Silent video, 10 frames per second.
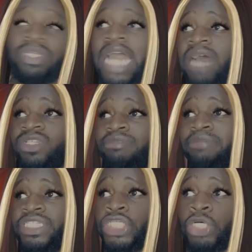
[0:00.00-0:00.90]
house people are
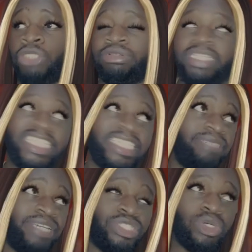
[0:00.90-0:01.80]
so
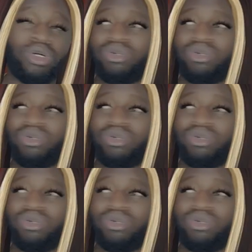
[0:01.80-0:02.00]
judgmental.